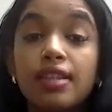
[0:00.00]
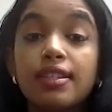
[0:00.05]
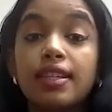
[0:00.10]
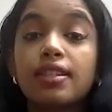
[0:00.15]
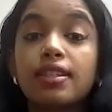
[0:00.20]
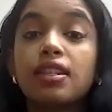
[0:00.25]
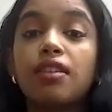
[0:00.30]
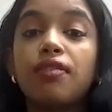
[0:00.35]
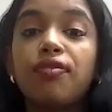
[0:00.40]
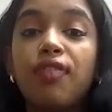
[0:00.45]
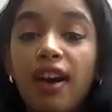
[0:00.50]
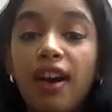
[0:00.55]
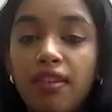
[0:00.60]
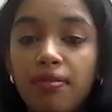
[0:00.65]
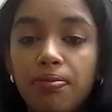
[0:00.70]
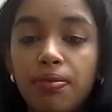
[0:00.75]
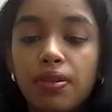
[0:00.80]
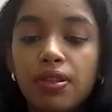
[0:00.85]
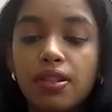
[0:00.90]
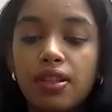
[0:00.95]

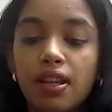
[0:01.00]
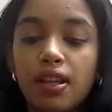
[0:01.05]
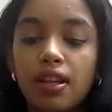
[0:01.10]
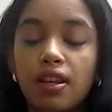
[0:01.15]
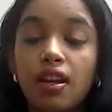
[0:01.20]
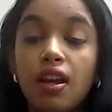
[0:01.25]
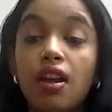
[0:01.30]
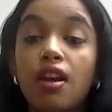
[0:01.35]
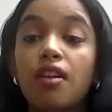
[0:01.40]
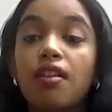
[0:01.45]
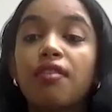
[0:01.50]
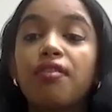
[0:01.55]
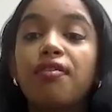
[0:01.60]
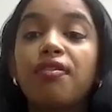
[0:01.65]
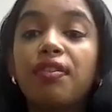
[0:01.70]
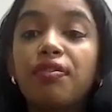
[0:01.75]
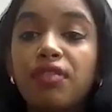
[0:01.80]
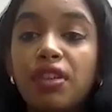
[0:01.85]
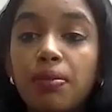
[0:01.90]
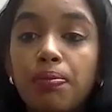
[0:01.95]
65%,
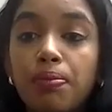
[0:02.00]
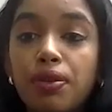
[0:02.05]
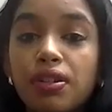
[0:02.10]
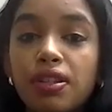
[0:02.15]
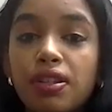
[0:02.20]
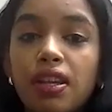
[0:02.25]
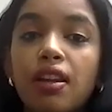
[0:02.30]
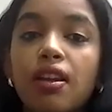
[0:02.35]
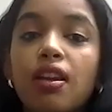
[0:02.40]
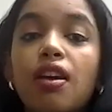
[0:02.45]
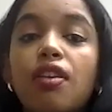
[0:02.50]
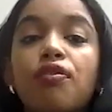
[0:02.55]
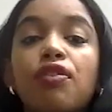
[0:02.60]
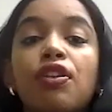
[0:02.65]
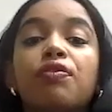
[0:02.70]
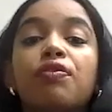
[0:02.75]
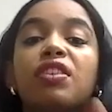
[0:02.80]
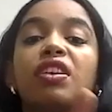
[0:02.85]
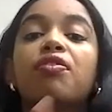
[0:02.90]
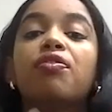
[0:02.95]
50%,
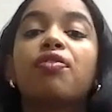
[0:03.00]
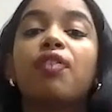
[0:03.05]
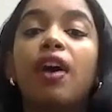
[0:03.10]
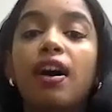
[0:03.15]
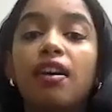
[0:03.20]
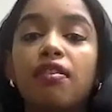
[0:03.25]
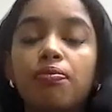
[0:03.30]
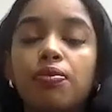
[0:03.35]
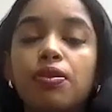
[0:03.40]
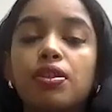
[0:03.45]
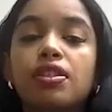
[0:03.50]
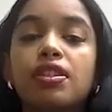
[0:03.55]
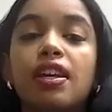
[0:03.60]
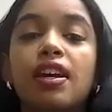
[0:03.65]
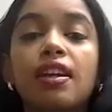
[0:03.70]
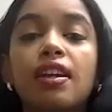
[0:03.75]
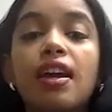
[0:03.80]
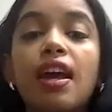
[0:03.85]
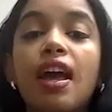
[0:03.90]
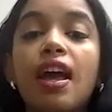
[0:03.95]

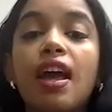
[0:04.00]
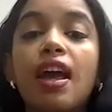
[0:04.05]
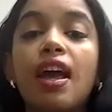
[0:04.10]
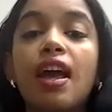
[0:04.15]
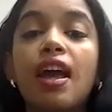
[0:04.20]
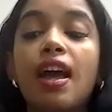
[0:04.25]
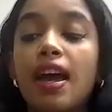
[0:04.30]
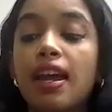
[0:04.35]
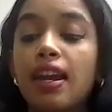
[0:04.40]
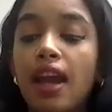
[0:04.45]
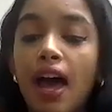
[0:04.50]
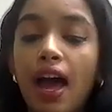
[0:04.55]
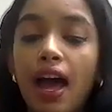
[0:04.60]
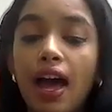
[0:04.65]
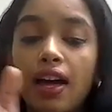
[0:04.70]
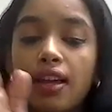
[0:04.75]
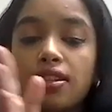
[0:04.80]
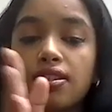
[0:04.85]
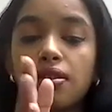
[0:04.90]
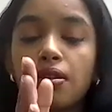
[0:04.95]
55%. And
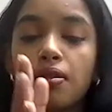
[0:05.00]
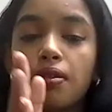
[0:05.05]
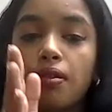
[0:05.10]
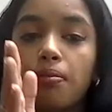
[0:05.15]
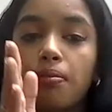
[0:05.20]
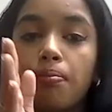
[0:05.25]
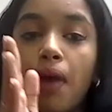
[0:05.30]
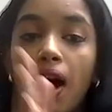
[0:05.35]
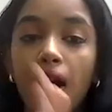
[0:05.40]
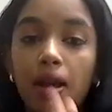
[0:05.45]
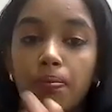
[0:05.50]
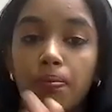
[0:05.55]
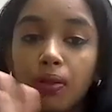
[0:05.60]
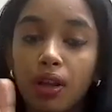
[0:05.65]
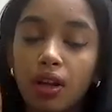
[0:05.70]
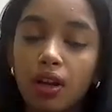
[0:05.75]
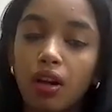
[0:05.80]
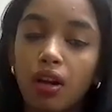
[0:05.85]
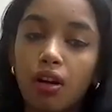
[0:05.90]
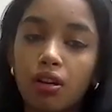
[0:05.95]
as my
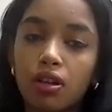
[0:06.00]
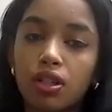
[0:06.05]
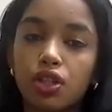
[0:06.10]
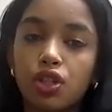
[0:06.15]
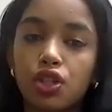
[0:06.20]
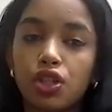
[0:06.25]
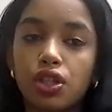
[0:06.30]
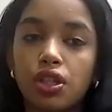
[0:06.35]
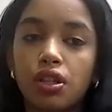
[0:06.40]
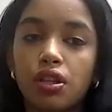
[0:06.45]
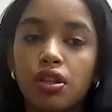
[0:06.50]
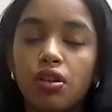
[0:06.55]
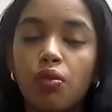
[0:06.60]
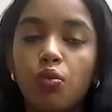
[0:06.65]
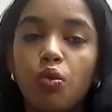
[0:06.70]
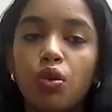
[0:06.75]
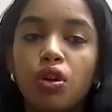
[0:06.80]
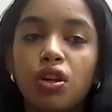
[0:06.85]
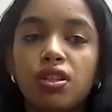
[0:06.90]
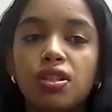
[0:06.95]
blood oxygen
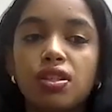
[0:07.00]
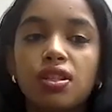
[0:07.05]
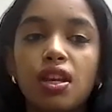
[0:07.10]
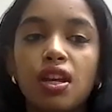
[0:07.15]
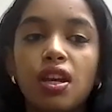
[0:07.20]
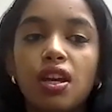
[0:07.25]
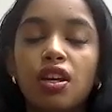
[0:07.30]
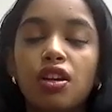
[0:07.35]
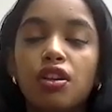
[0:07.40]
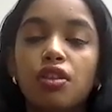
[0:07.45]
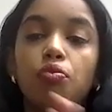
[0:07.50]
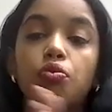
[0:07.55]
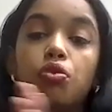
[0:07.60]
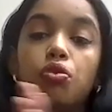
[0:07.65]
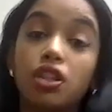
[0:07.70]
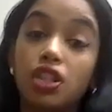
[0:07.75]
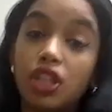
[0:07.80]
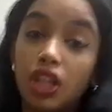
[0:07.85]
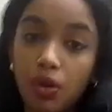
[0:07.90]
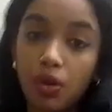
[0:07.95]
was
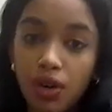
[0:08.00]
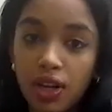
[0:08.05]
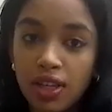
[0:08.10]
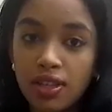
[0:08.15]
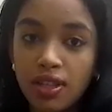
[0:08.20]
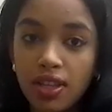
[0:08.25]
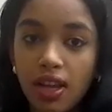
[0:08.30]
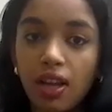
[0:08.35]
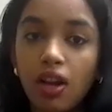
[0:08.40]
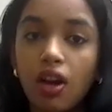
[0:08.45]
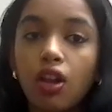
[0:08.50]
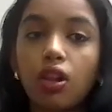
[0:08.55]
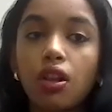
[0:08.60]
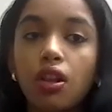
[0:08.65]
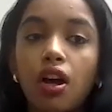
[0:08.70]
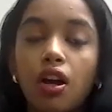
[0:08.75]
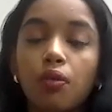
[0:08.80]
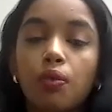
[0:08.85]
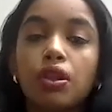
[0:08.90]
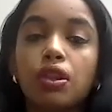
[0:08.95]
decreasing
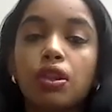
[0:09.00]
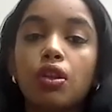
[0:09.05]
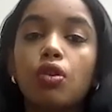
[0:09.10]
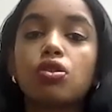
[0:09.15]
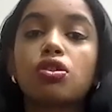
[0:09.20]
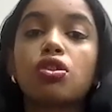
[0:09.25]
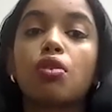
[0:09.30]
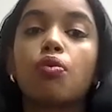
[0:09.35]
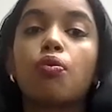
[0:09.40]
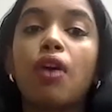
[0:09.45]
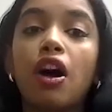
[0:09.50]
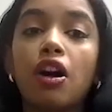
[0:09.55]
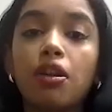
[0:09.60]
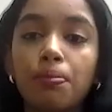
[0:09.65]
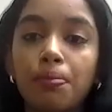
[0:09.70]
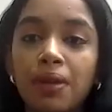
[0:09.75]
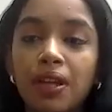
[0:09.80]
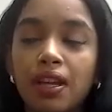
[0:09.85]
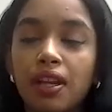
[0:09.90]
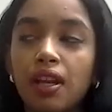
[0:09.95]
along with those
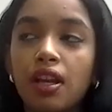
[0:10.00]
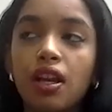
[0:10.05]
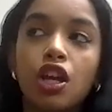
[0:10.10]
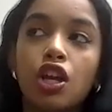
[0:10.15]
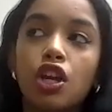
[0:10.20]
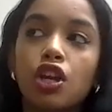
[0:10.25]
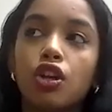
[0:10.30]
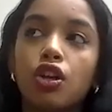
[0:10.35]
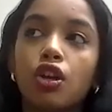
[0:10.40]
around me,